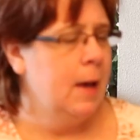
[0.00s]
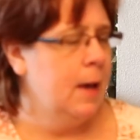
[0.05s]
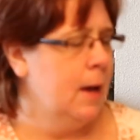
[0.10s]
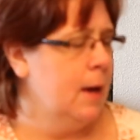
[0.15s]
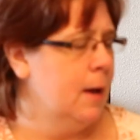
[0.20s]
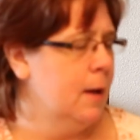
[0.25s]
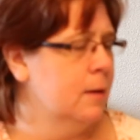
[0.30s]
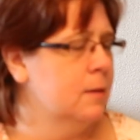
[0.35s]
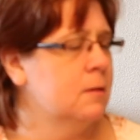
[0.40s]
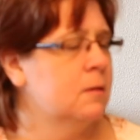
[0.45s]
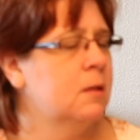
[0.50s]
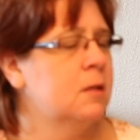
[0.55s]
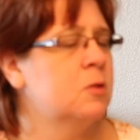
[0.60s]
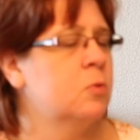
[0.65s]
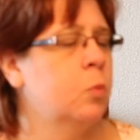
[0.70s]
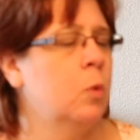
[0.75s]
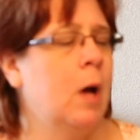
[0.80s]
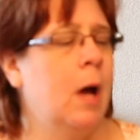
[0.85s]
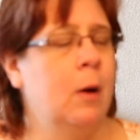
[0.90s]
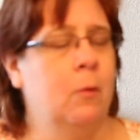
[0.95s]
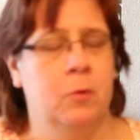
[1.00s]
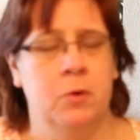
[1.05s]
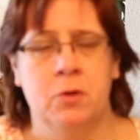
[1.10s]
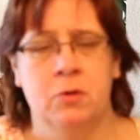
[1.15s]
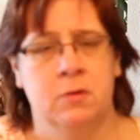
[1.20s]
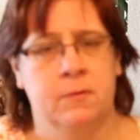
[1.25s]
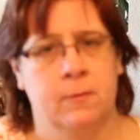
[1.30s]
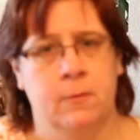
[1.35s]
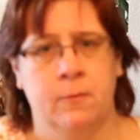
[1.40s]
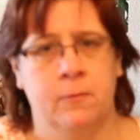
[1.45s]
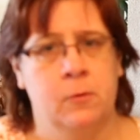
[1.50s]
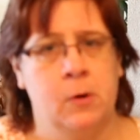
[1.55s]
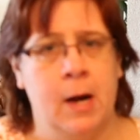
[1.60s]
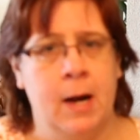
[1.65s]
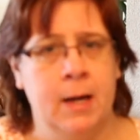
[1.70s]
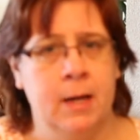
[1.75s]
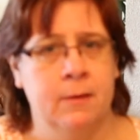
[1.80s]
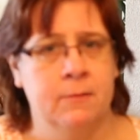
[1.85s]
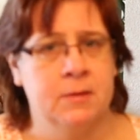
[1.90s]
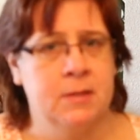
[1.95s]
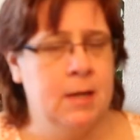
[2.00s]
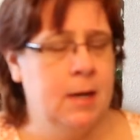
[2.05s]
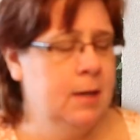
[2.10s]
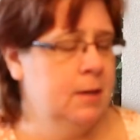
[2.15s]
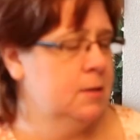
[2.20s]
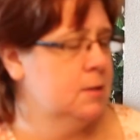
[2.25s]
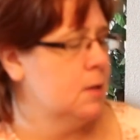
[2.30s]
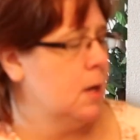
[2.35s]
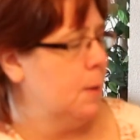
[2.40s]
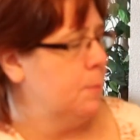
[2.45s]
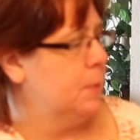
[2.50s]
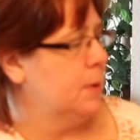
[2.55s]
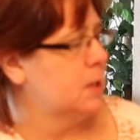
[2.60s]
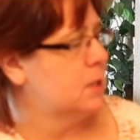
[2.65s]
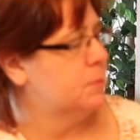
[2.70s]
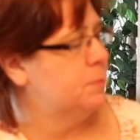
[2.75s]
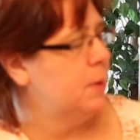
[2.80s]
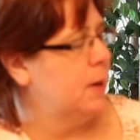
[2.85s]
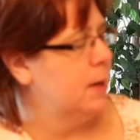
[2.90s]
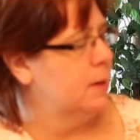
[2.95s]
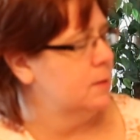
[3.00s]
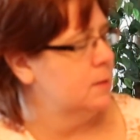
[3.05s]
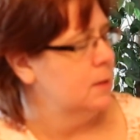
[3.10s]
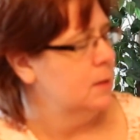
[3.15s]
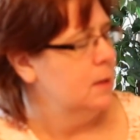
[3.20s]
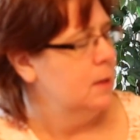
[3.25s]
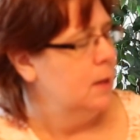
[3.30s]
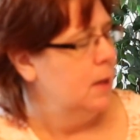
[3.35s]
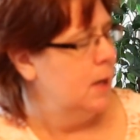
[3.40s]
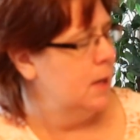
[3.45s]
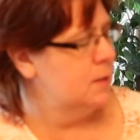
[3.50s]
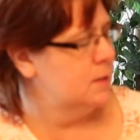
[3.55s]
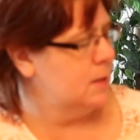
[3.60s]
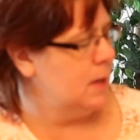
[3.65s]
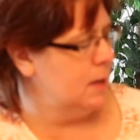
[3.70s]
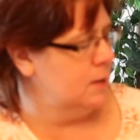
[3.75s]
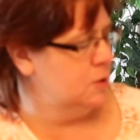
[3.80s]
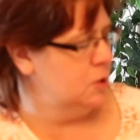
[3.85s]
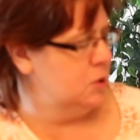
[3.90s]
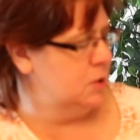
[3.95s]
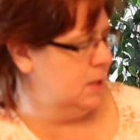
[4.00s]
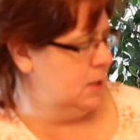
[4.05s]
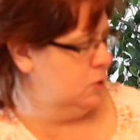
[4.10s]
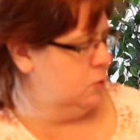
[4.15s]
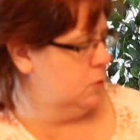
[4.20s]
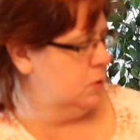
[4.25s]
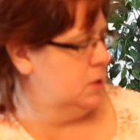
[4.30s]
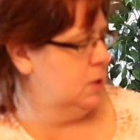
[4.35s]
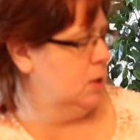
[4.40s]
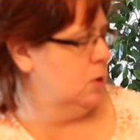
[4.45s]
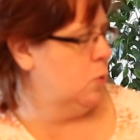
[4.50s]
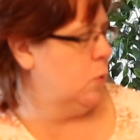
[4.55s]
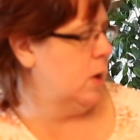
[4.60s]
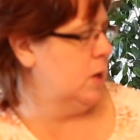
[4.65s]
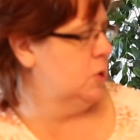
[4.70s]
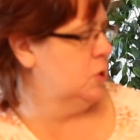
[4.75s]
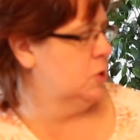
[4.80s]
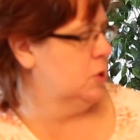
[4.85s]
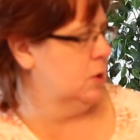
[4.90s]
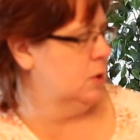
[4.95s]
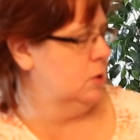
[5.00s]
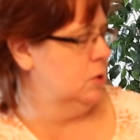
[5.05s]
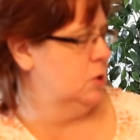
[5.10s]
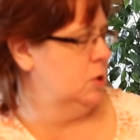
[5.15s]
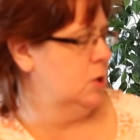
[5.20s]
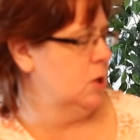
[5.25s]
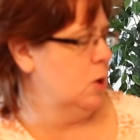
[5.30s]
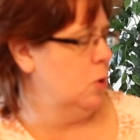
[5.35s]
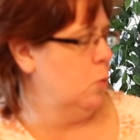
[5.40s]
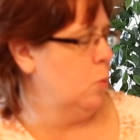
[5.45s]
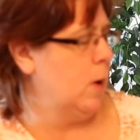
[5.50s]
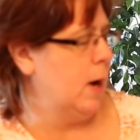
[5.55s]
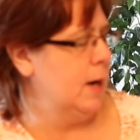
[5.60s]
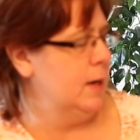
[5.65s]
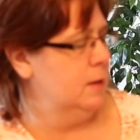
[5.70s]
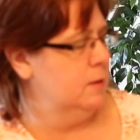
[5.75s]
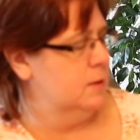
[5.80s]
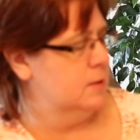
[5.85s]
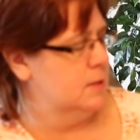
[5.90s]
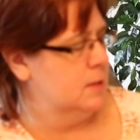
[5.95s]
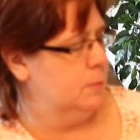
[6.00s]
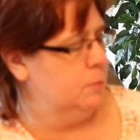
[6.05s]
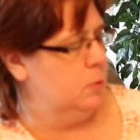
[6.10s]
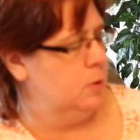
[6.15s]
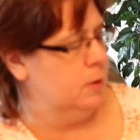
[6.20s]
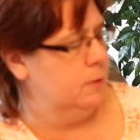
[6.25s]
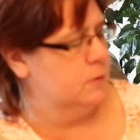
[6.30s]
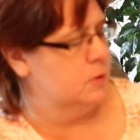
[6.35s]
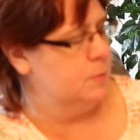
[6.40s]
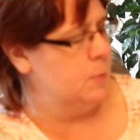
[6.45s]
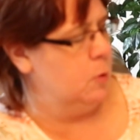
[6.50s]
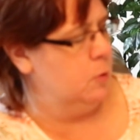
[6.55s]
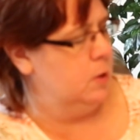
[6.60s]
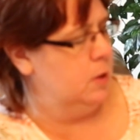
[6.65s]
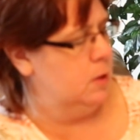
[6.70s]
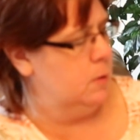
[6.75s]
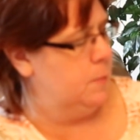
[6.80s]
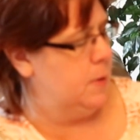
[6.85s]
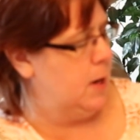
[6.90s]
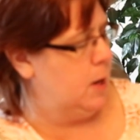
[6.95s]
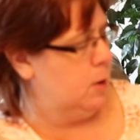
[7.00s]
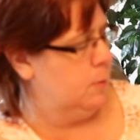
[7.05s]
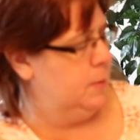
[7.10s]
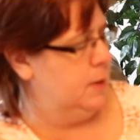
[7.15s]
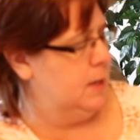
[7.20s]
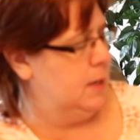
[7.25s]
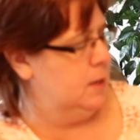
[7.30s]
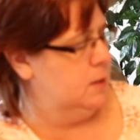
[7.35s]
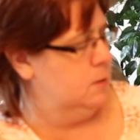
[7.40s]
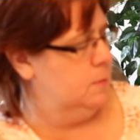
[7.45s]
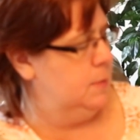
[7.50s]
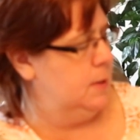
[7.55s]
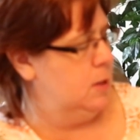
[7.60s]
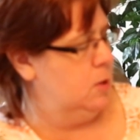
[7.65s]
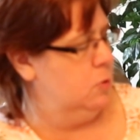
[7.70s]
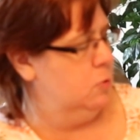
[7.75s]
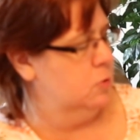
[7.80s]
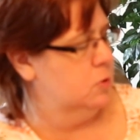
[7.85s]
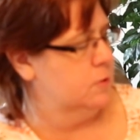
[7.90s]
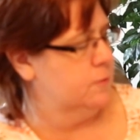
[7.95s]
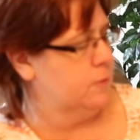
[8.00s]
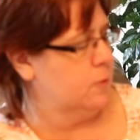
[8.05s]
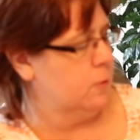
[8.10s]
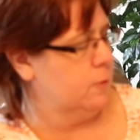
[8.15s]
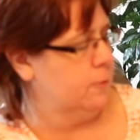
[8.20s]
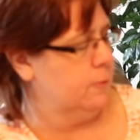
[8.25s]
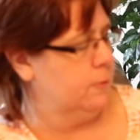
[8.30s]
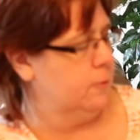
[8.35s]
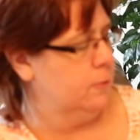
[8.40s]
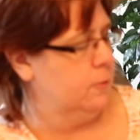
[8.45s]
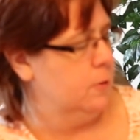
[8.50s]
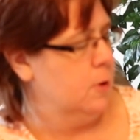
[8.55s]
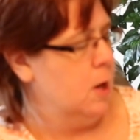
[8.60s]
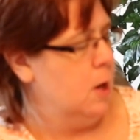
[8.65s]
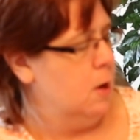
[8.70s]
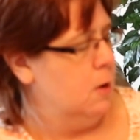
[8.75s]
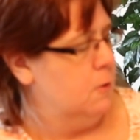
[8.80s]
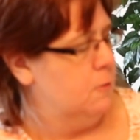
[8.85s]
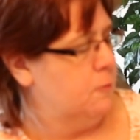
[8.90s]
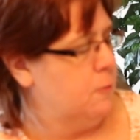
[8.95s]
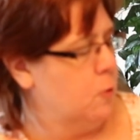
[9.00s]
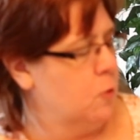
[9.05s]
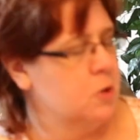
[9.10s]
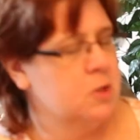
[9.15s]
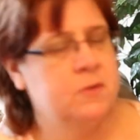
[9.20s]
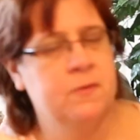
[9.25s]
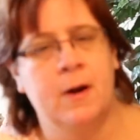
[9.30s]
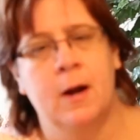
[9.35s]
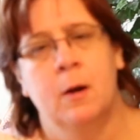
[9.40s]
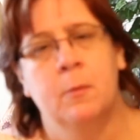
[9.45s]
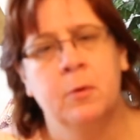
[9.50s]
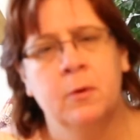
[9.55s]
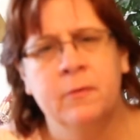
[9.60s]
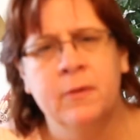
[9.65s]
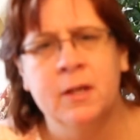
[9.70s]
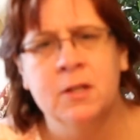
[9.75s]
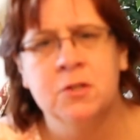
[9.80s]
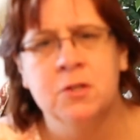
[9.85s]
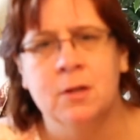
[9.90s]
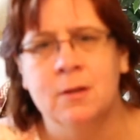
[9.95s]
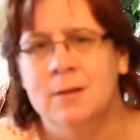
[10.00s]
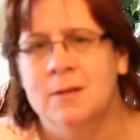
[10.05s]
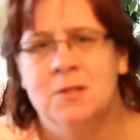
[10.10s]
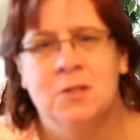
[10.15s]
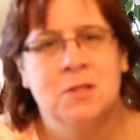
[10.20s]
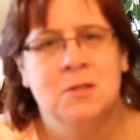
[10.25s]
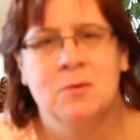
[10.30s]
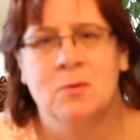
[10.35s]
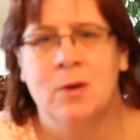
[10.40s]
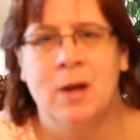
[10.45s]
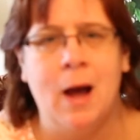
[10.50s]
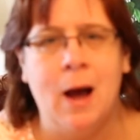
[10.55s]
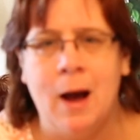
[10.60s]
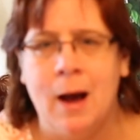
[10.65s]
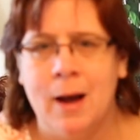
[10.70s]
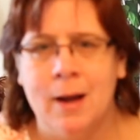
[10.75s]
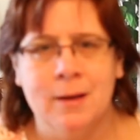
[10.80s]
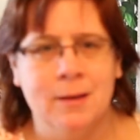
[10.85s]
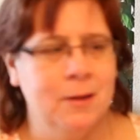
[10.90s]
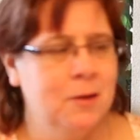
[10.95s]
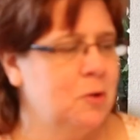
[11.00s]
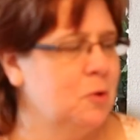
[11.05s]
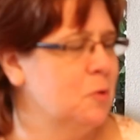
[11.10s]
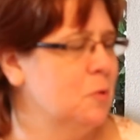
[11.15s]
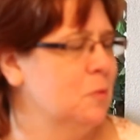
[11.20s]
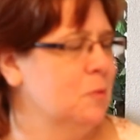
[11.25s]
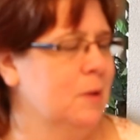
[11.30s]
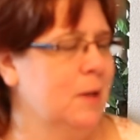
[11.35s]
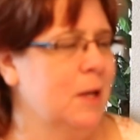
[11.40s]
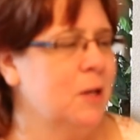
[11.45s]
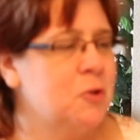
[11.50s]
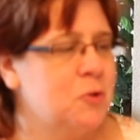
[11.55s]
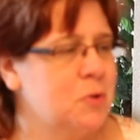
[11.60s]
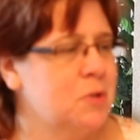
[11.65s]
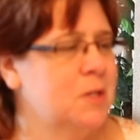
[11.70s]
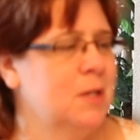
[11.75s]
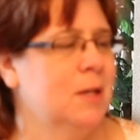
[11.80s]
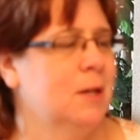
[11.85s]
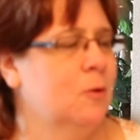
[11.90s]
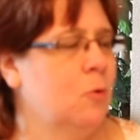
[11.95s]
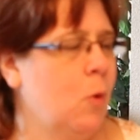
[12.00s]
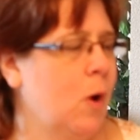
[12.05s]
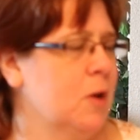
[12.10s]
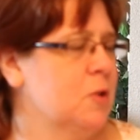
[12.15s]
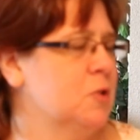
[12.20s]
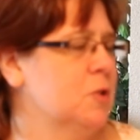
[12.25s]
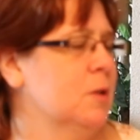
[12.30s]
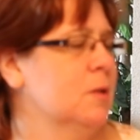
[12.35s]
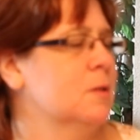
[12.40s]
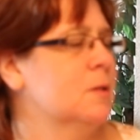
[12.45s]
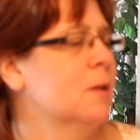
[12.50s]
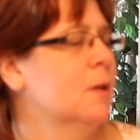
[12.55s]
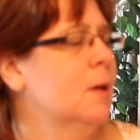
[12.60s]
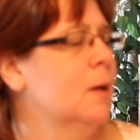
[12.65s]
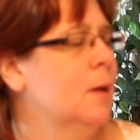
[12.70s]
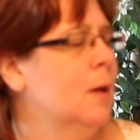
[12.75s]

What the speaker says: And this I will use for a variety of science topics. But it's got just interesting questions. You know, why did the symbol of Smokey the Bear begin to be used for forest fire prevention? Just odd little interesting questions.